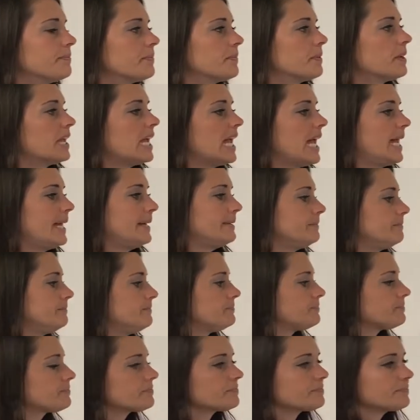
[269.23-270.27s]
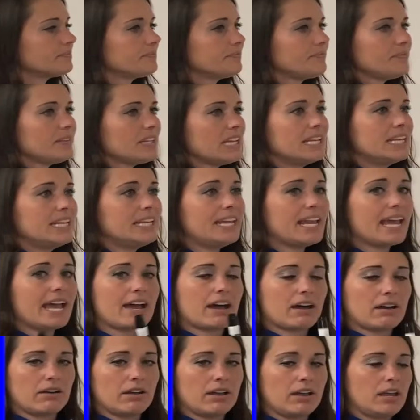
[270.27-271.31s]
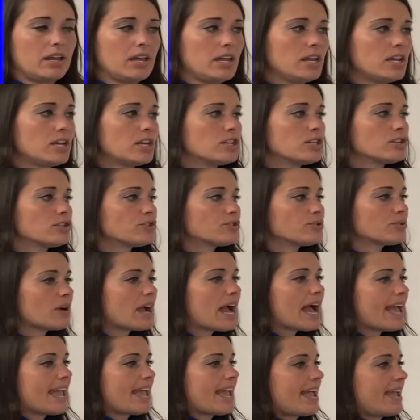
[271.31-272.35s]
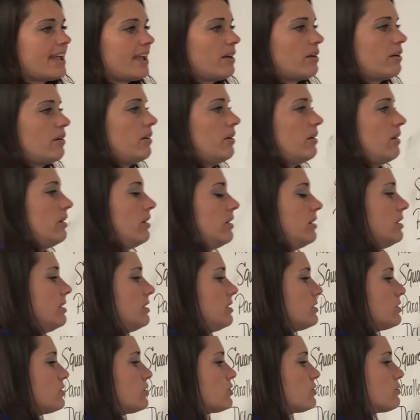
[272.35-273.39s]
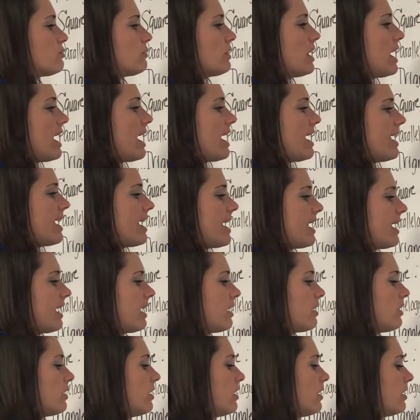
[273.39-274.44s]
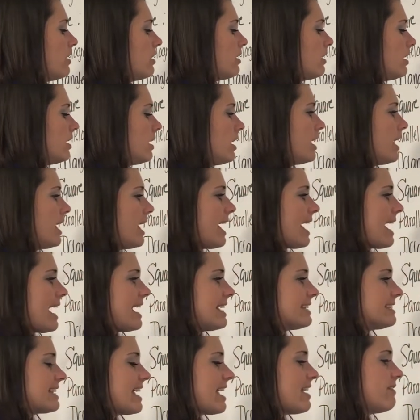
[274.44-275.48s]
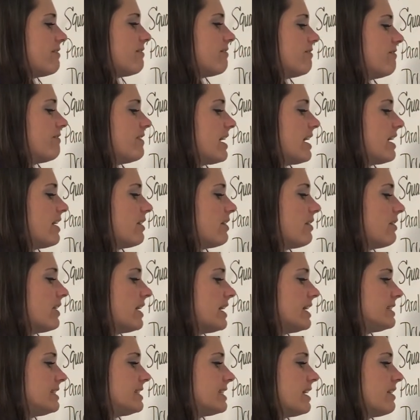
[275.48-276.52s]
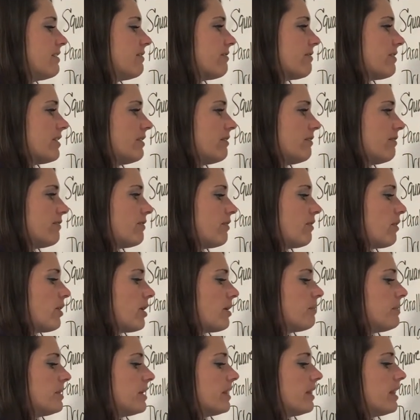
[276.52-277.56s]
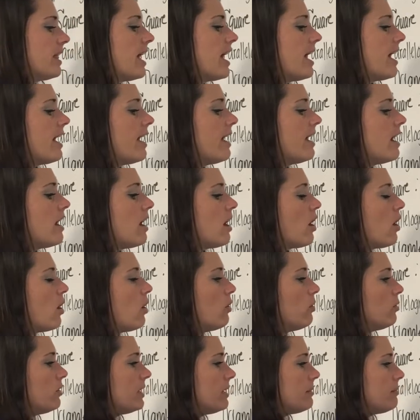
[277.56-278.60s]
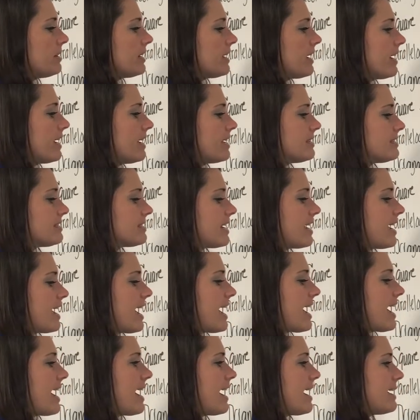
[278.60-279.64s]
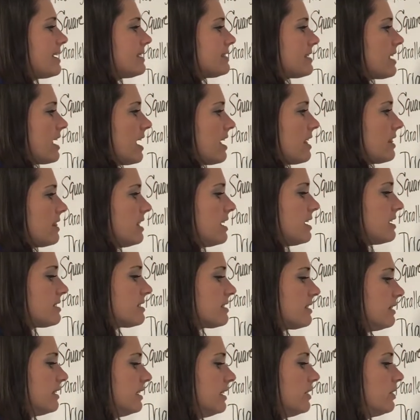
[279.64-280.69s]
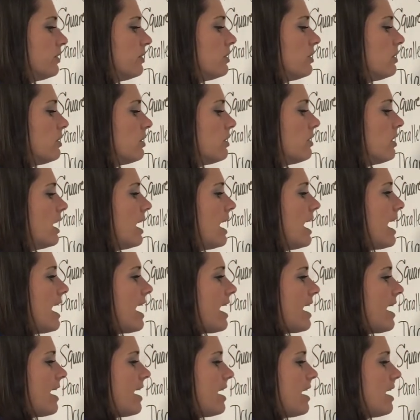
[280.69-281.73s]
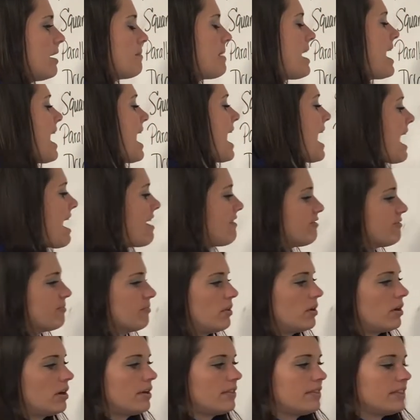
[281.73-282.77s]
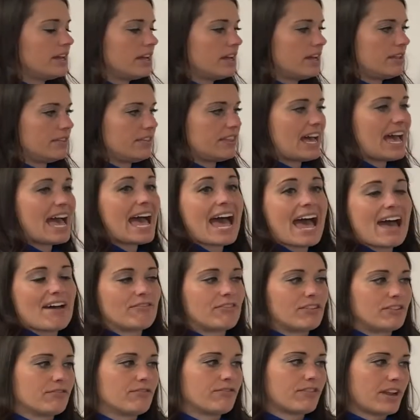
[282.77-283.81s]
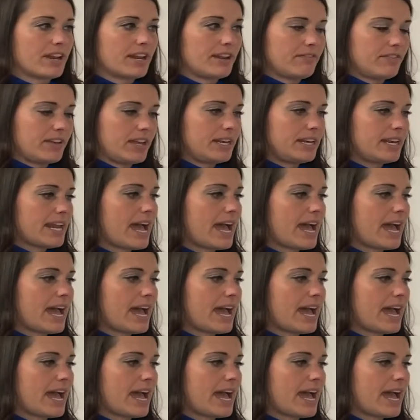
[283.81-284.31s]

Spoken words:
Okay. Now, triangle. Triangle has a very different formula, only because it has this little half, the half in front of it.